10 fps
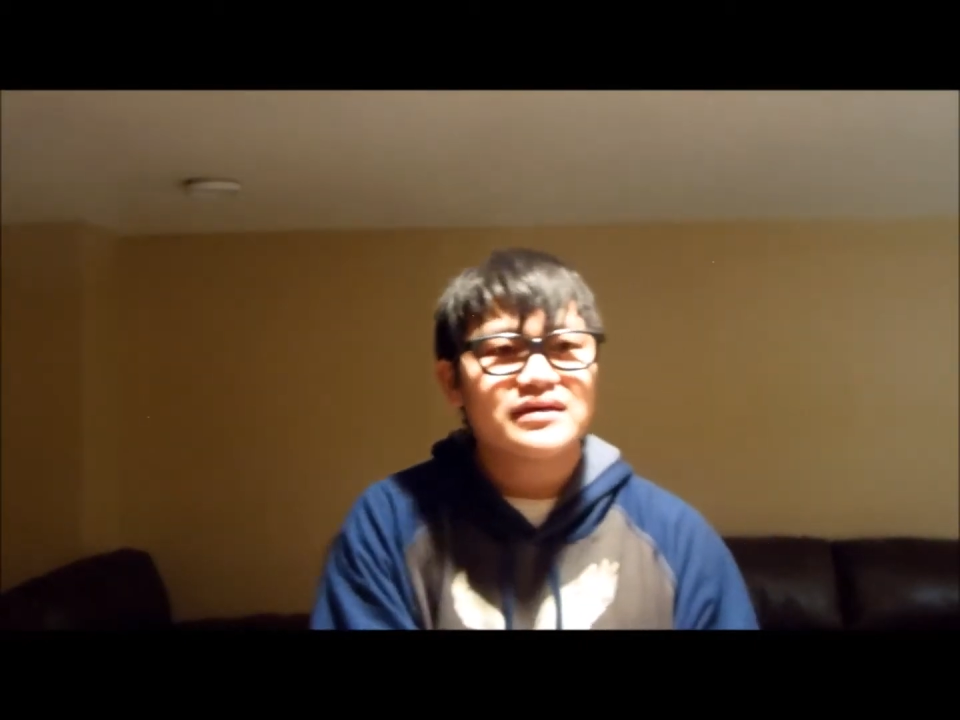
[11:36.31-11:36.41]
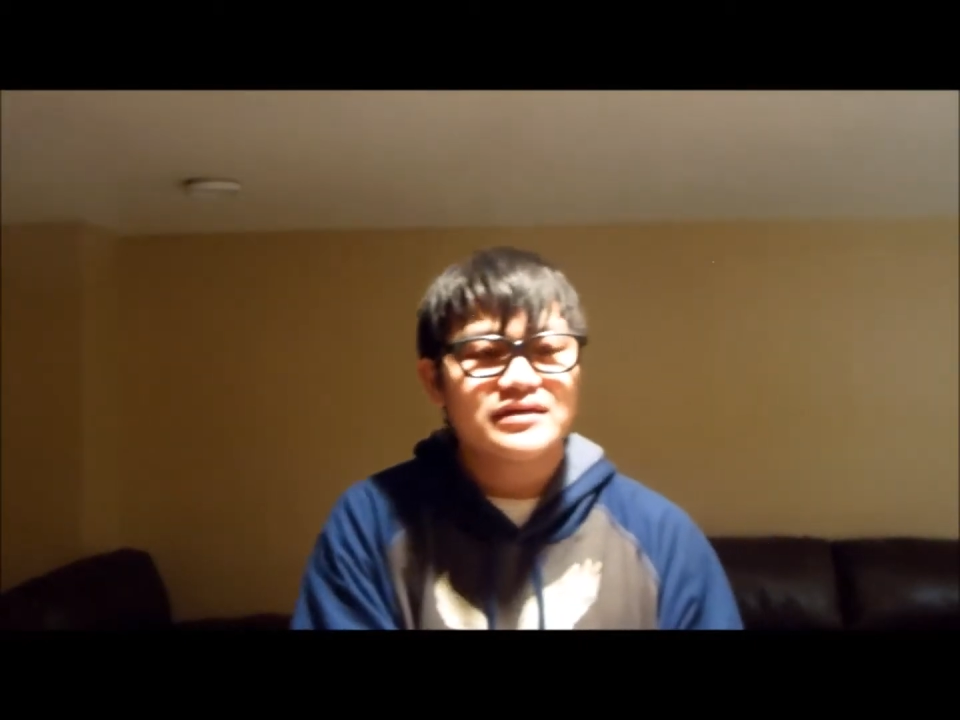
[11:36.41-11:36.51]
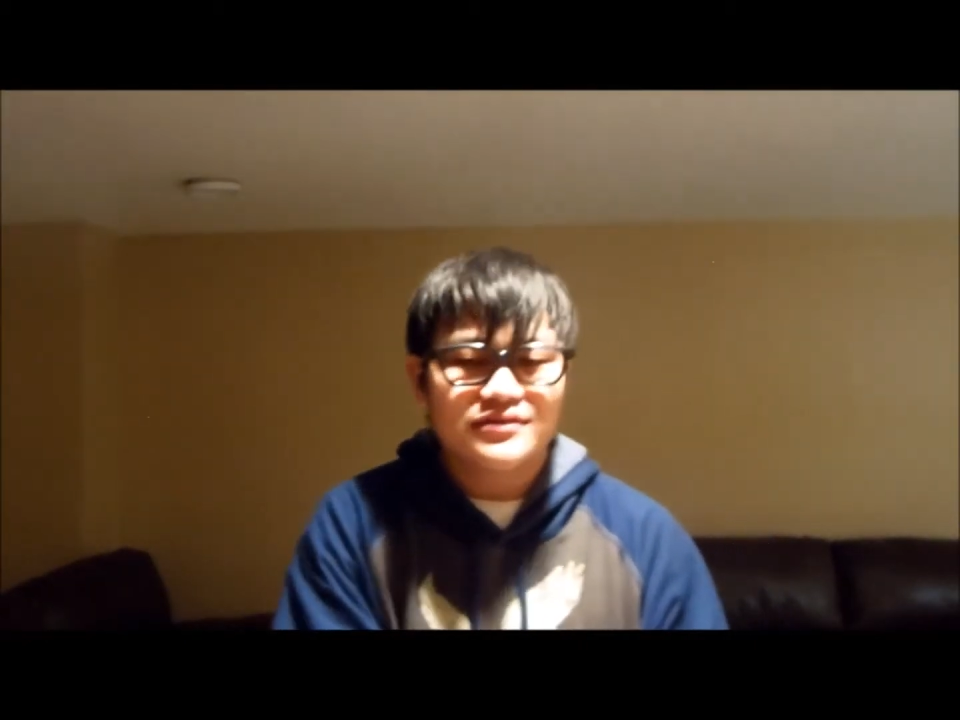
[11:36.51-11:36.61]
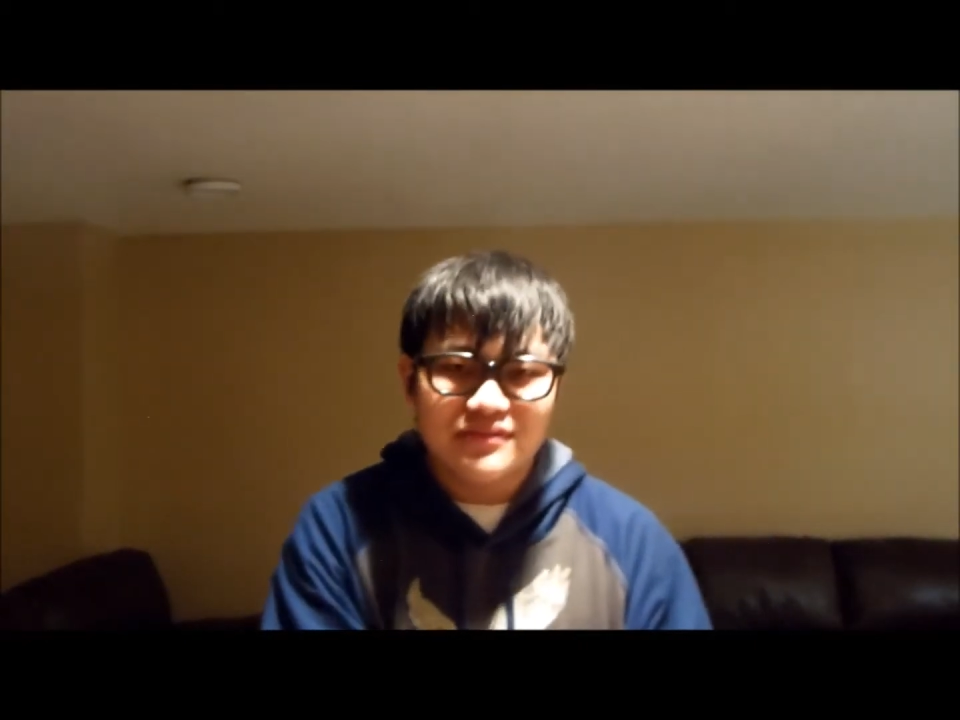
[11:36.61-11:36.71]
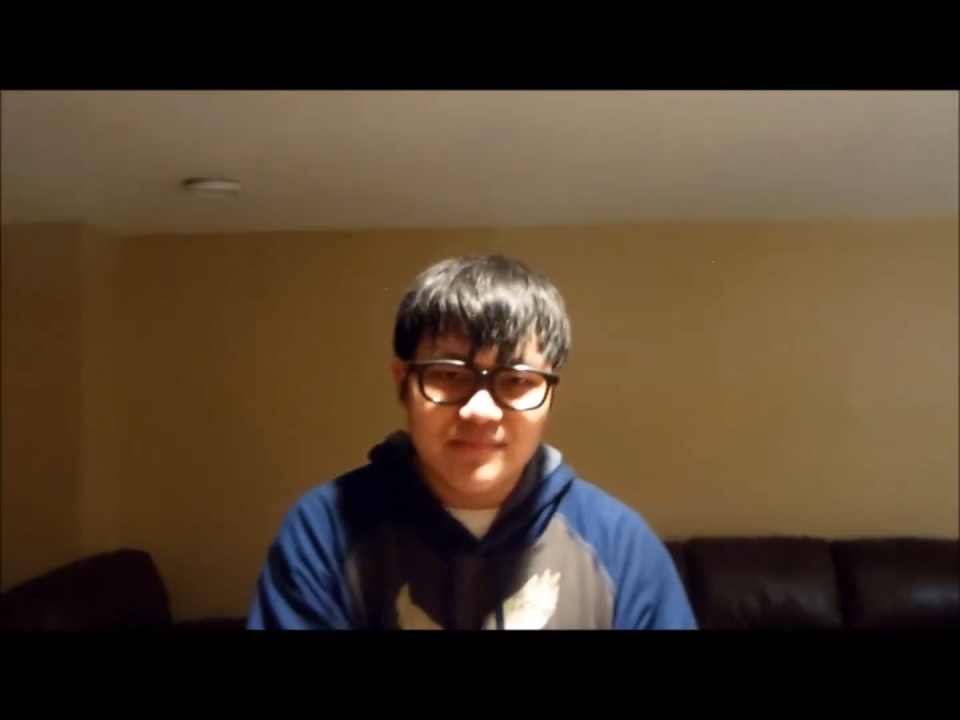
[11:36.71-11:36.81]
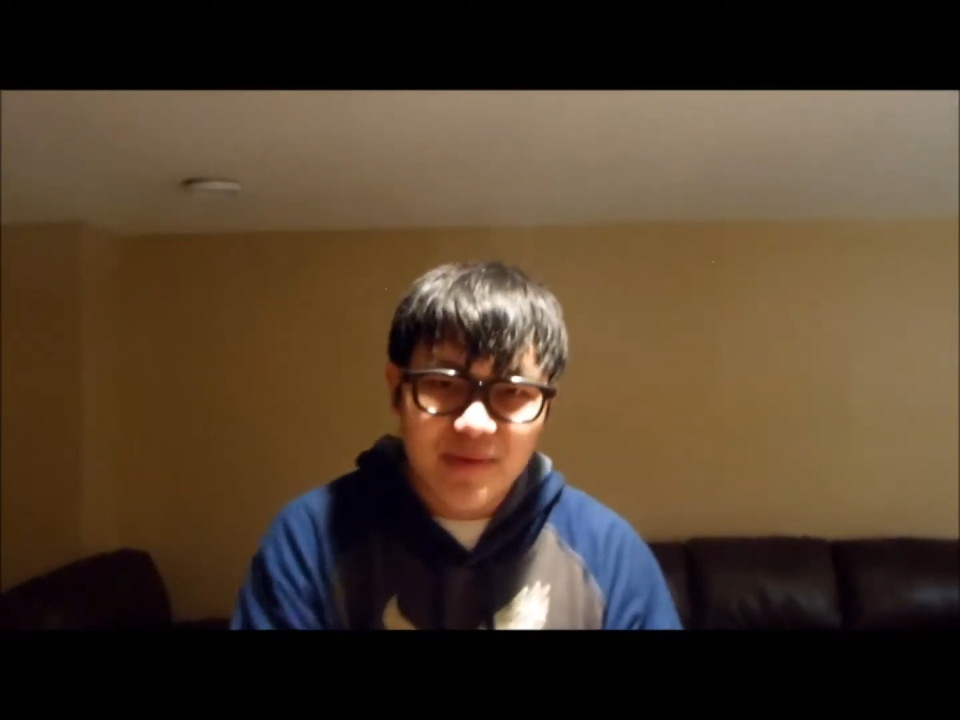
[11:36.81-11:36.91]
into